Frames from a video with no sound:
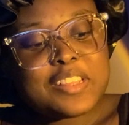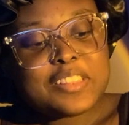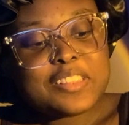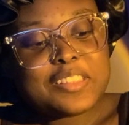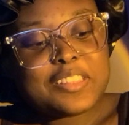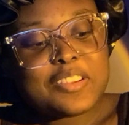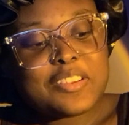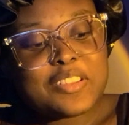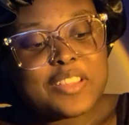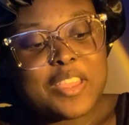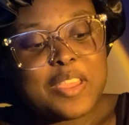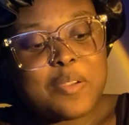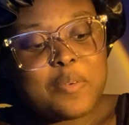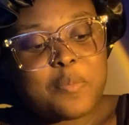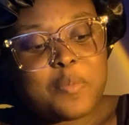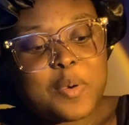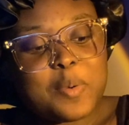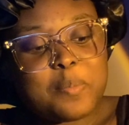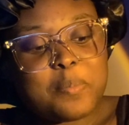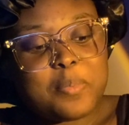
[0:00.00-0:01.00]
literally at
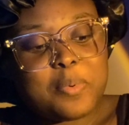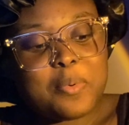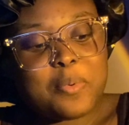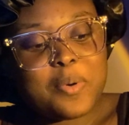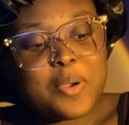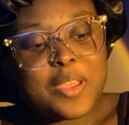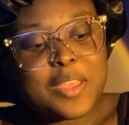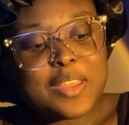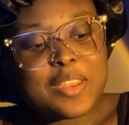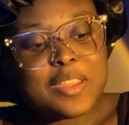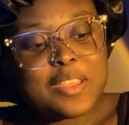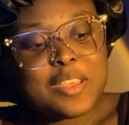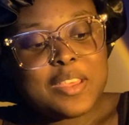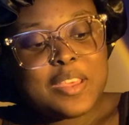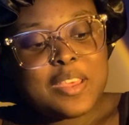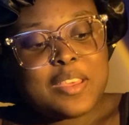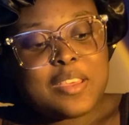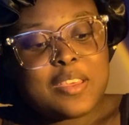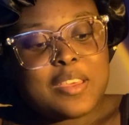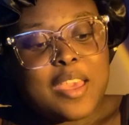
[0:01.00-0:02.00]
one
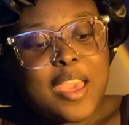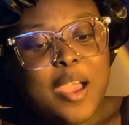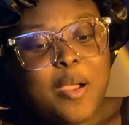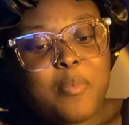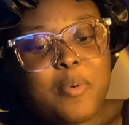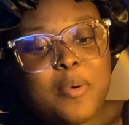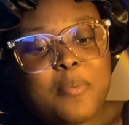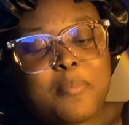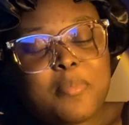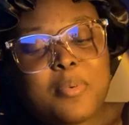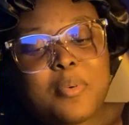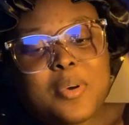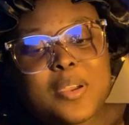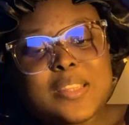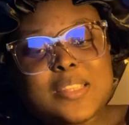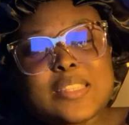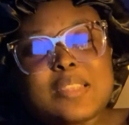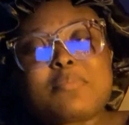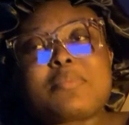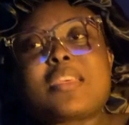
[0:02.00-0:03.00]

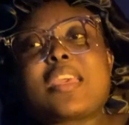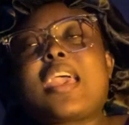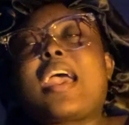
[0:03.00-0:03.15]
point something